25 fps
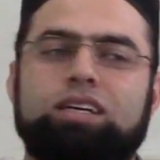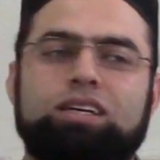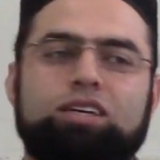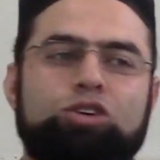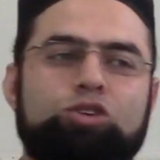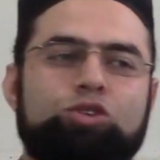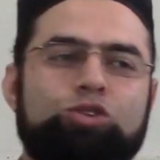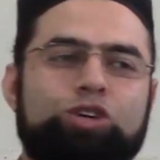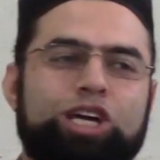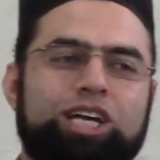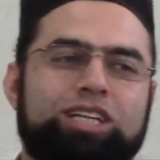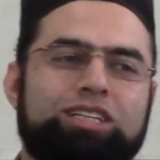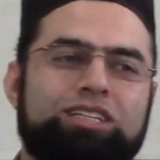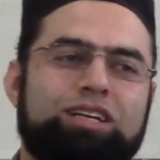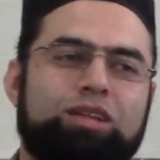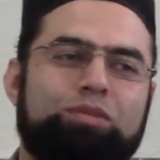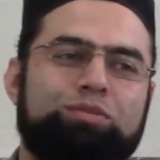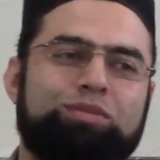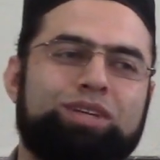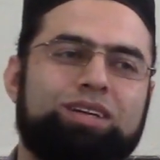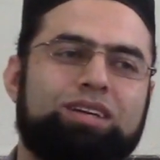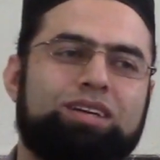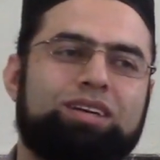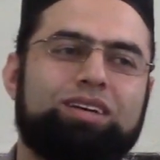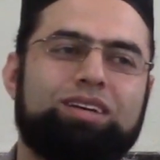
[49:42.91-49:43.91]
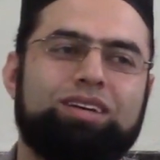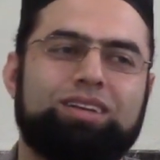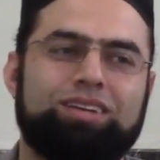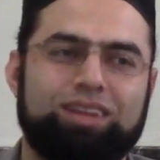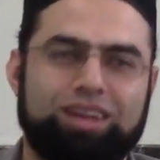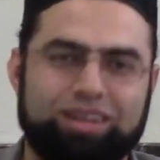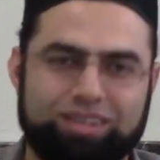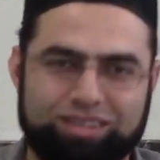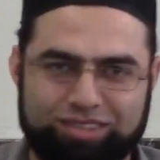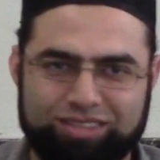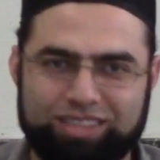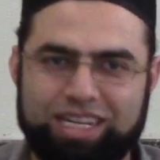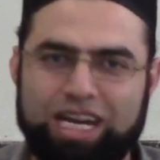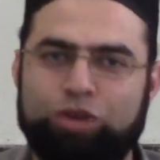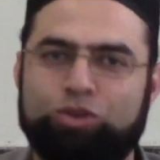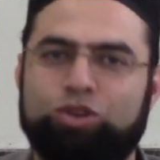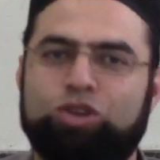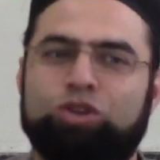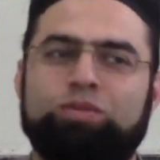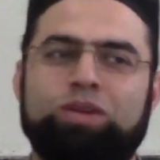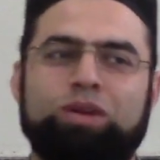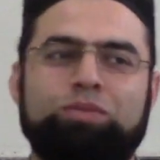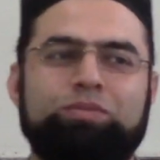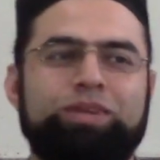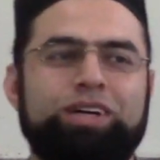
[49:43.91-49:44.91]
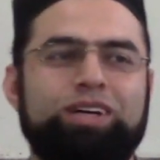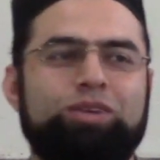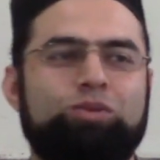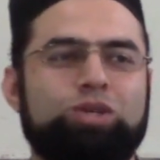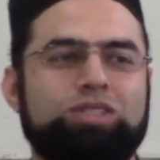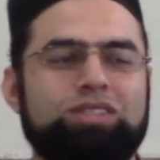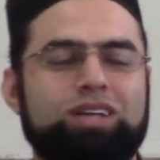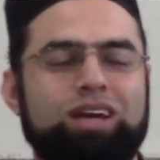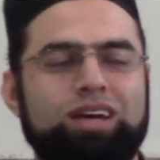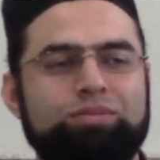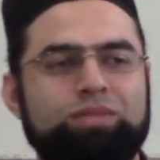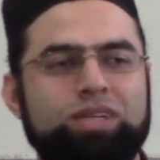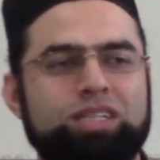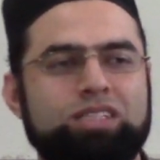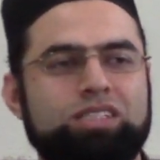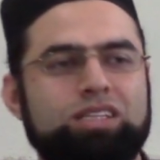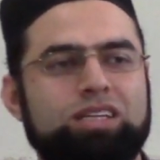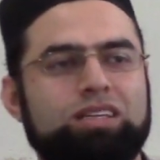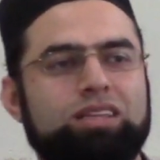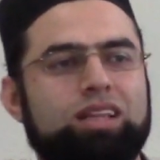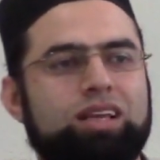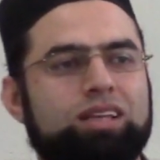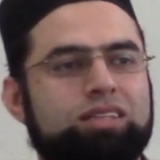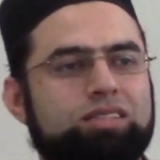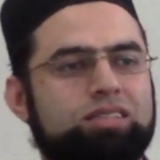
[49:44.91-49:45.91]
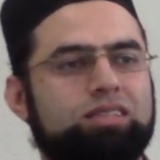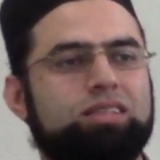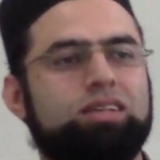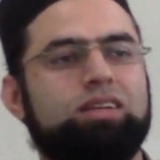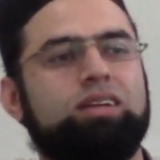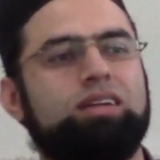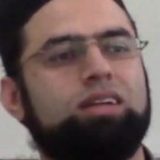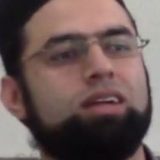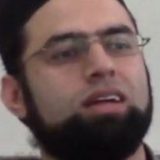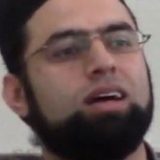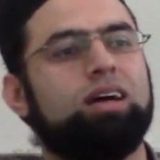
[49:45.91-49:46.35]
who can tell me? Now you remember what I mentioned last year?